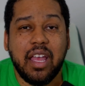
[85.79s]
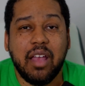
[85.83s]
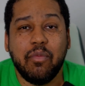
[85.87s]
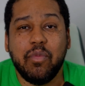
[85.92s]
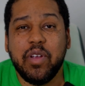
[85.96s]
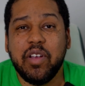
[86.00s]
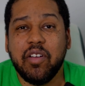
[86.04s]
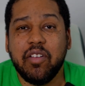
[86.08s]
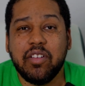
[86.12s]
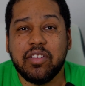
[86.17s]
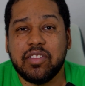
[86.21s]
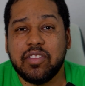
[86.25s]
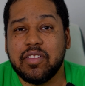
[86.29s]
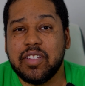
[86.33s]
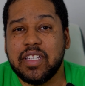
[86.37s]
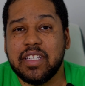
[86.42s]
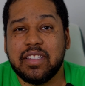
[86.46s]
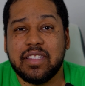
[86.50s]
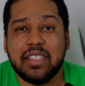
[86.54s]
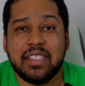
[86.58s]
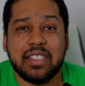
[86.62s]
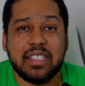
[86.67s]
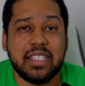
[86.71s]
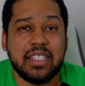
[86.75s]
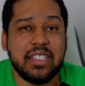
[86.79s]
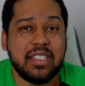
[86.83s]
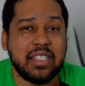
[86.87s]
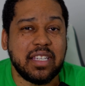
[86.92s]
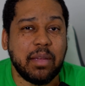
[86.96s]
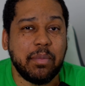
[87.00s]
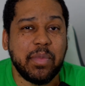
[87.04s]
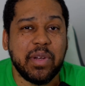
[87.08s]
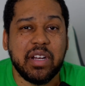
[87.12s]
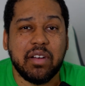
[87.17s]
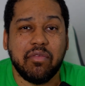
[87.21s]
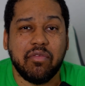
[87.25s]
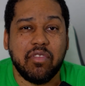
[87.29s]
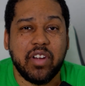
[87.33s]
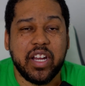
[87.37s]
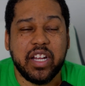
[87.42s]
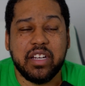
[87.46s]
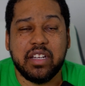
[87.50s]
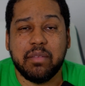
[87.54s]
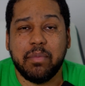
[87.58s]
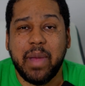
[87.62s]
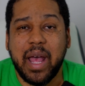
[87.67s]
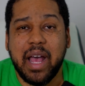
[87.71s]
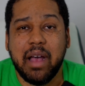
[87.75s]
And we also get to see some of the
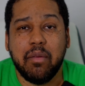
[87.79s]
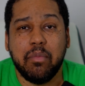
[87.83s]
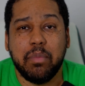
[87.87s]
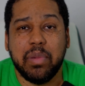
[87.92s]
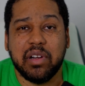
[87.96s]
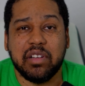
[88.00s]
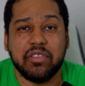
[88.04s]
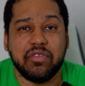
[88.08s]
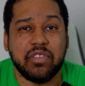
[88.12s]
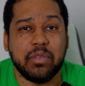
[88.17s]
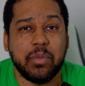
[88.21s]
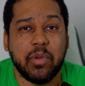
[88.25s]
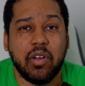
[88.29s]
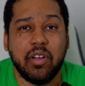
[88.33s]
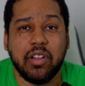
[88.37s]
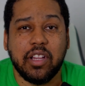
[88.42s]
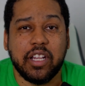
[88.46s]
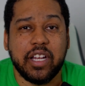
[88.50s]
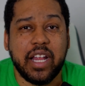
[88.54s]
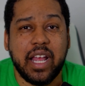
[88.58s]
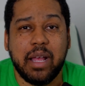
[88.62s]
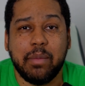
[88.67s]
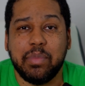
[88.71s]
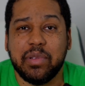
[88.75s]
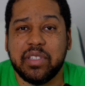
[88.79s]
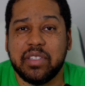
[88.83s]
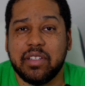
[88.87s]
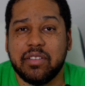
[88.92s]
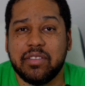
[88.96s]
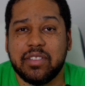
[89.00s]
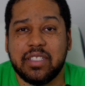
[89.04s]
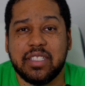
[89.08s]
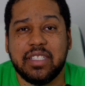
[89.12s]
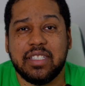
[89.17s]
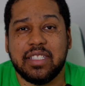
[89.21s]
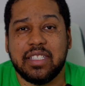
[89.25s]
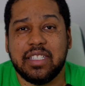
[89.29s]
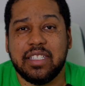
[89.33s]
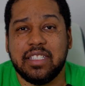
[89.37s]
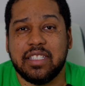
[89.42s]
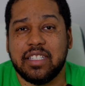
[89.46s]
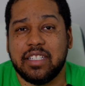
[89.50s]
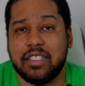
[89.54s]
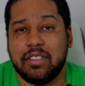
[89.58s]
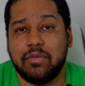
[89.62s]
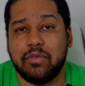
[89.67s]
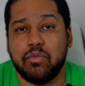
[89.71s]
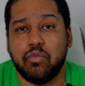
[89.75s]
random outbursts from all of the episodes this
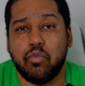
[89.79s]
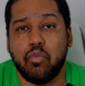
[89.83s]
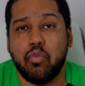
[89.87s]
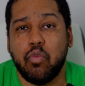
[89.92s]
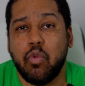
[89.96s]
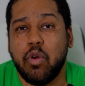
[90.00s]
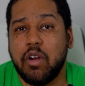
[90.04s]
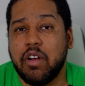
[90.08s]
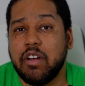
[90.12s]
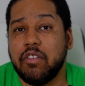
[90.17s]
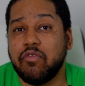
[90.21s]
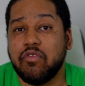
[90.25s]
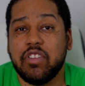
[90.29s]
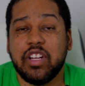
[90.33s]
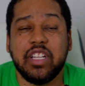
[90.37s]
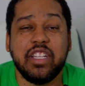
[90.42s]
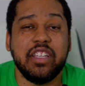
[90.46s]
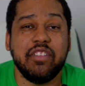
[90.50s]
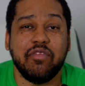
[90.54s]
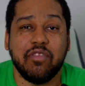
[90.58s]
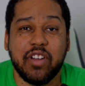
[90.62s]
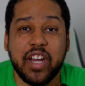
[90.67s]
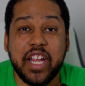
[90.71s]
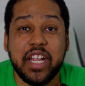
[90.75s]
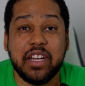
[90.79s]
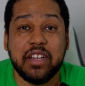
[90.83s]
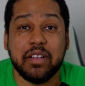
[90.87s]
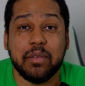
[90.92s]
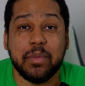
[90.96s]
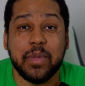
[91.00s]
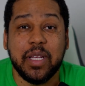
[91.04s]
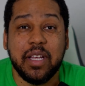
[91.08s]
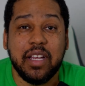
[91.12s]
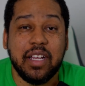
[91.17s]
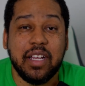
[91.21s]
season weren't really random,